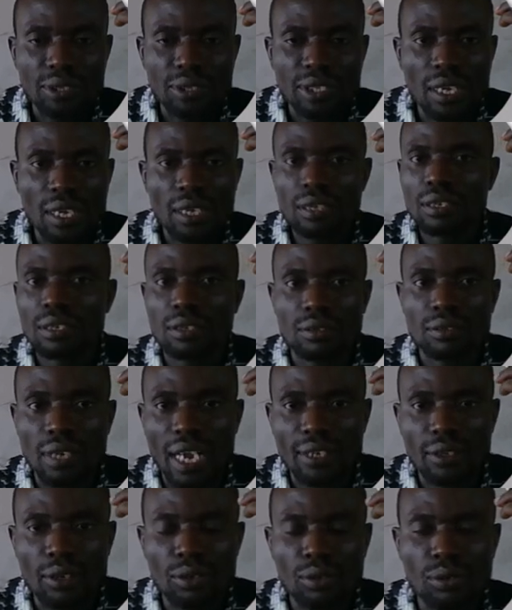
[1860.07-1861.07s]
you cannot
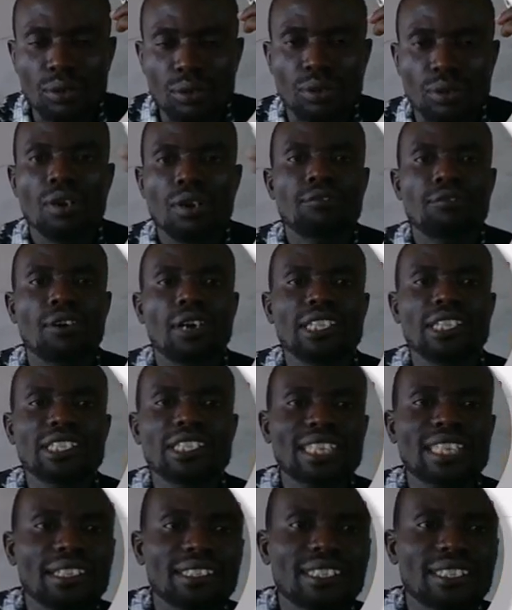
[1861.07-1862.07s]
go. For
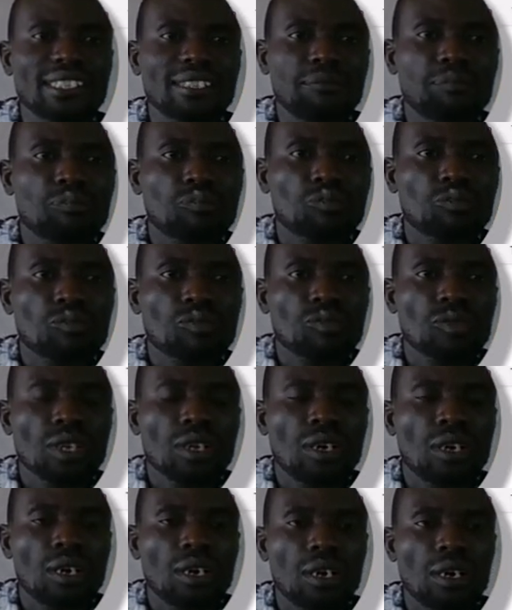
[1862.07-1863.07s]
instance,
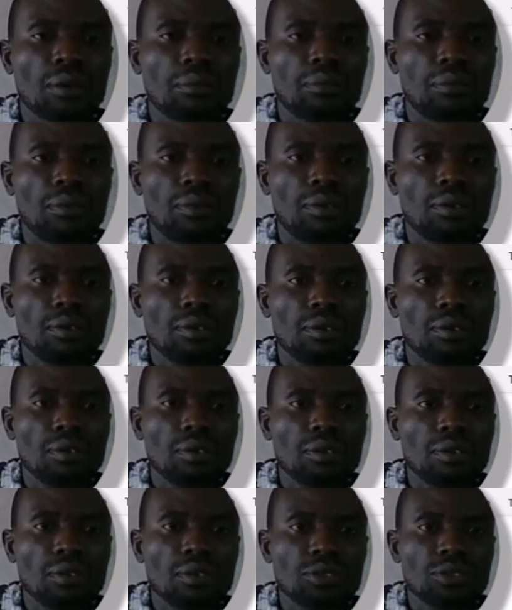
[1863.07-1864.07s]
so
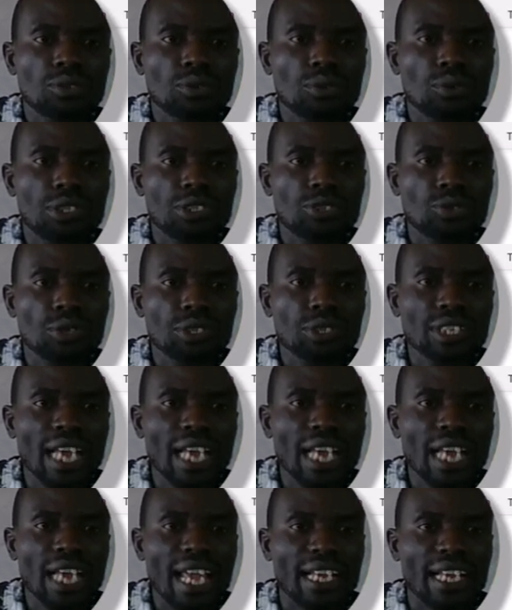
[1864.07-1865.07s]
the total
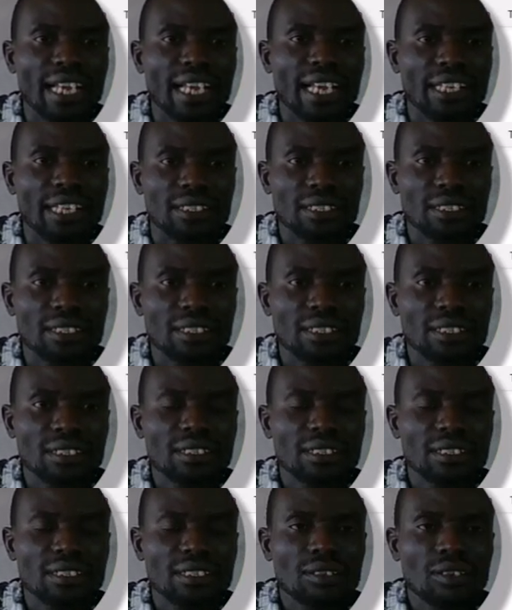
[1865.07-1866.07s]
energy
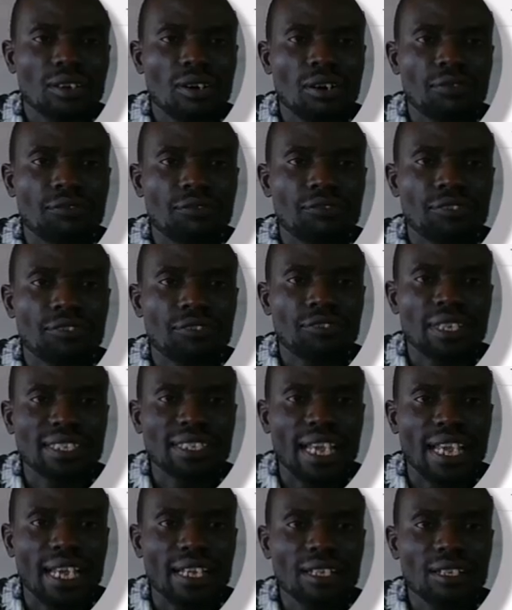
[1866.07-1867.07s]
of a cell
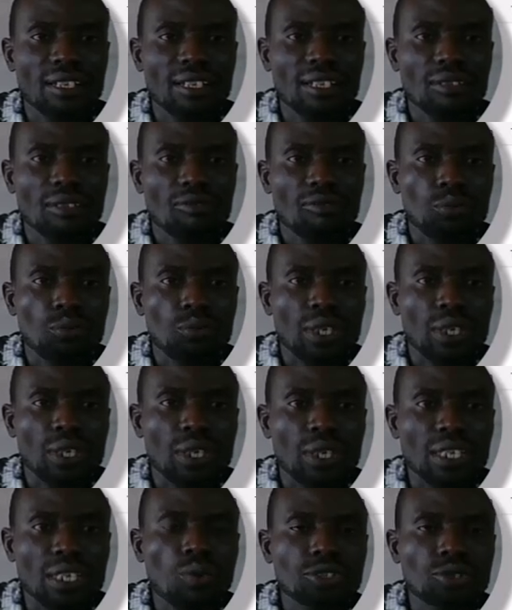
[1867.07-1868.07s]
will equals
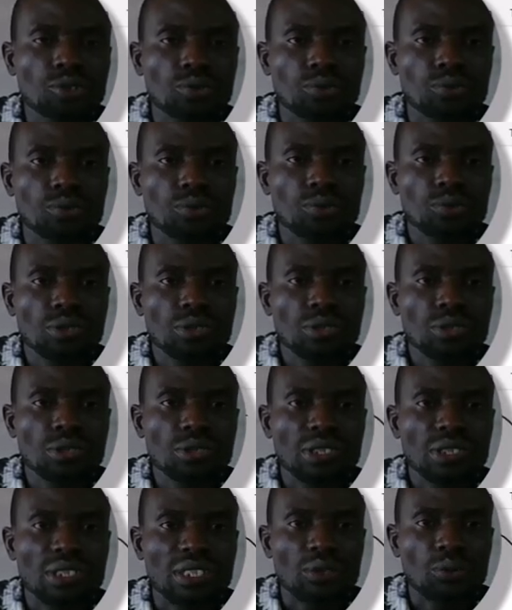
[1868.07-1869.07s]
to the
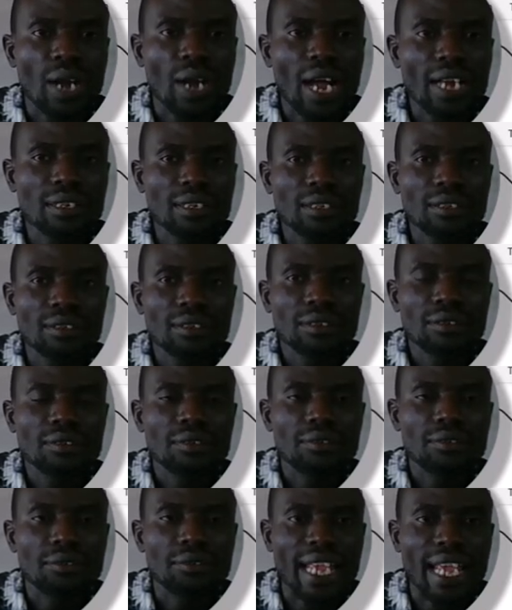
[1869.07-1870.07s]
one
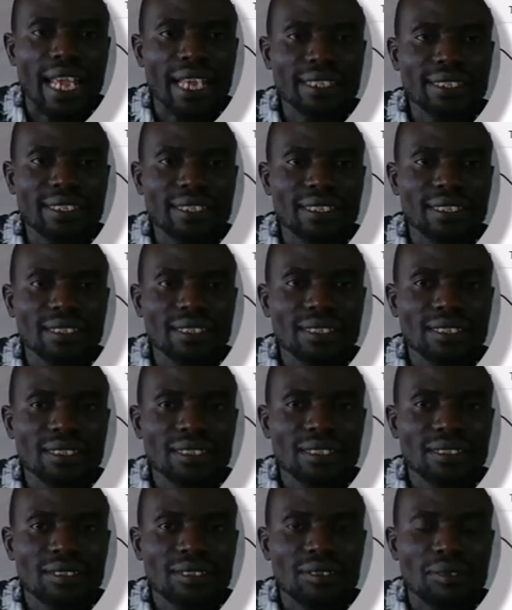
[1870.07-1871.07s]
read
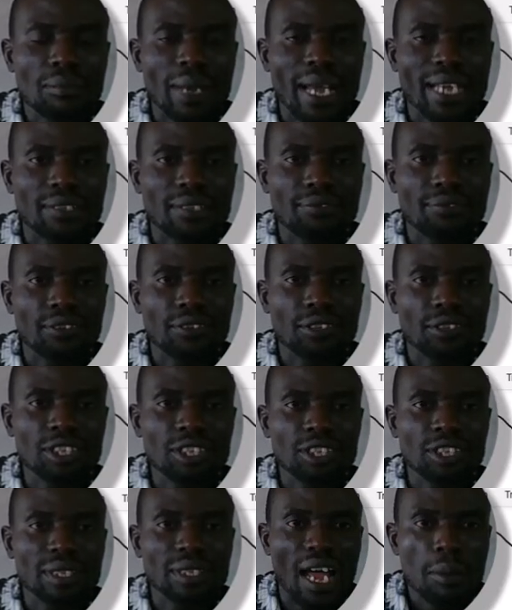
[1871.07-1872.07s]
by the voltmeter
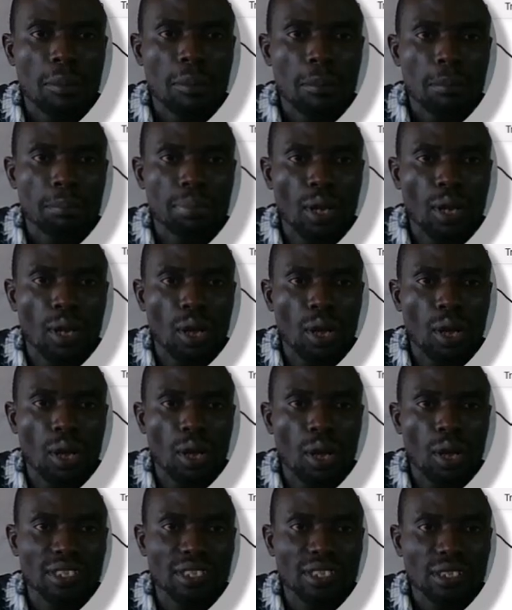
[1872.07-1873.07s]
plus
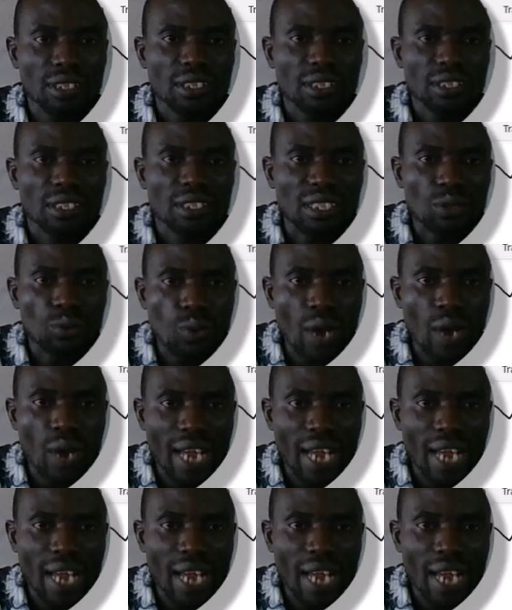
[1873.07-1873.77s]
the one